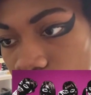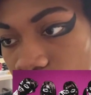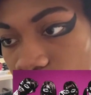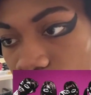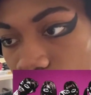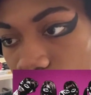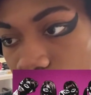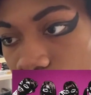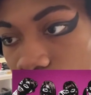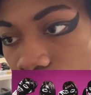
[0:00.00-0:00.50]

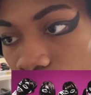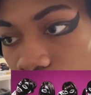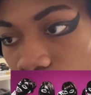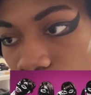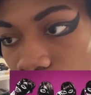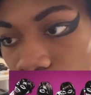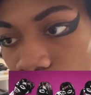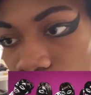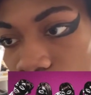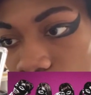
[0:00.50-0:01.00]
for
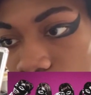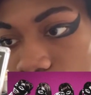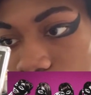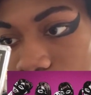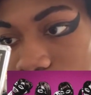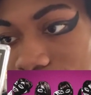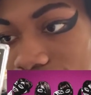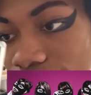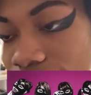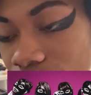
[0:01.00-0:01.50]
Shocker
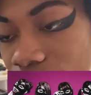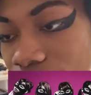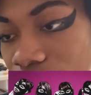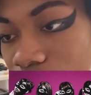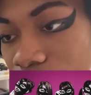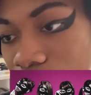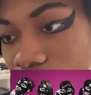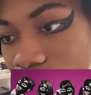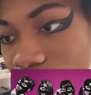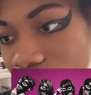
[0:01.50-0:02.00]
Girls. I forgot
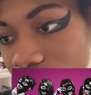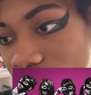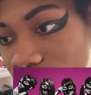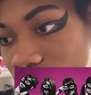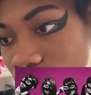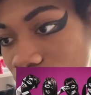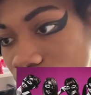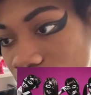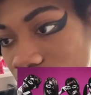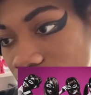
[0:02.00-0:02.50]
about that. They
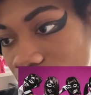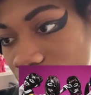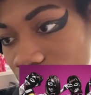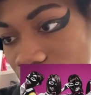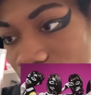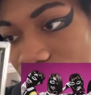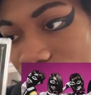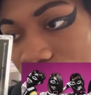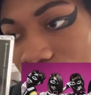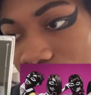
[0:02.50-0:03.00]
do
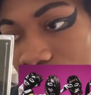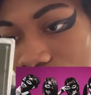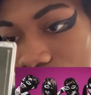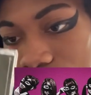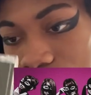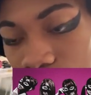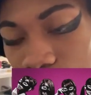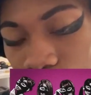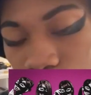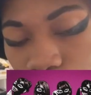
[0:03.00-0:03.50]
have
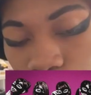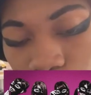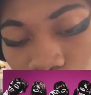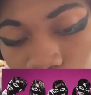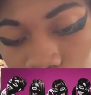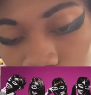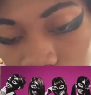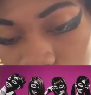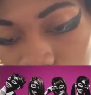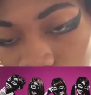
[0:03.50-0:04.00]
their
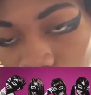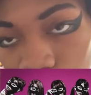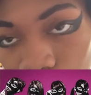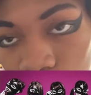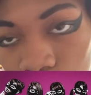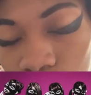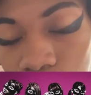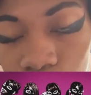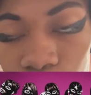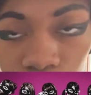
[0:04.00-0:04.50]
own
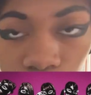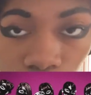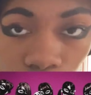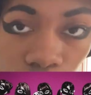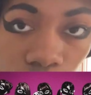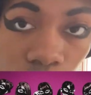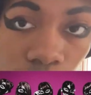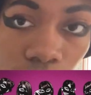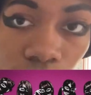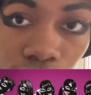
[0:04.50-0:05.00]
Shocker
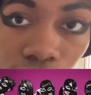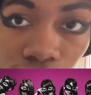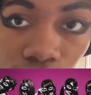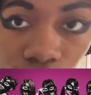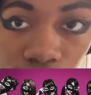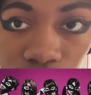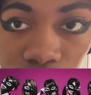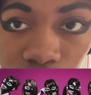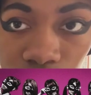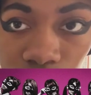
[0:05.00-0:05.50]
logo
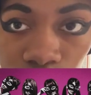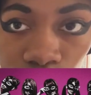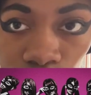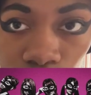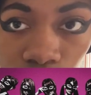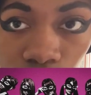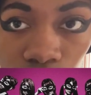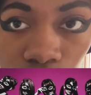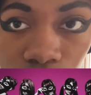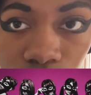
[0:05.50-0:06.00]
and they have
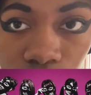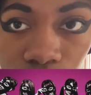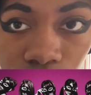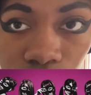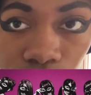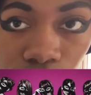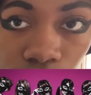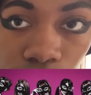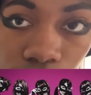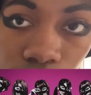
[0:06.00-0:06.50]
little hearts
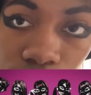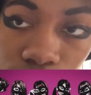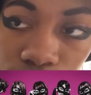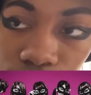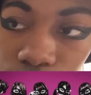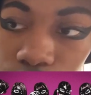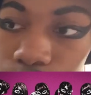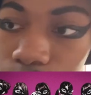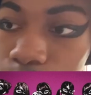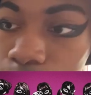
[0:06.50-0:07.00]
underneath.
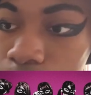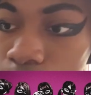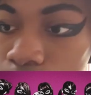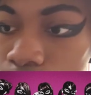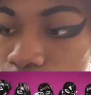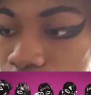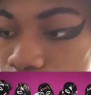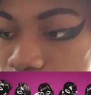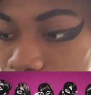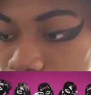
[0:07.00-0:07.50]
So
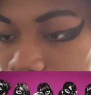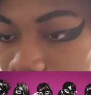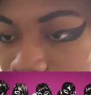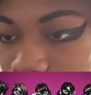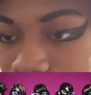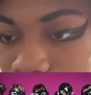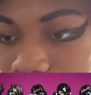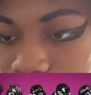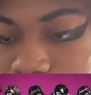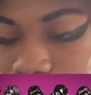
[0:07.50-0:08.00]

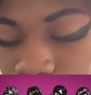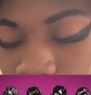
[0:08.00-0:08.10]
love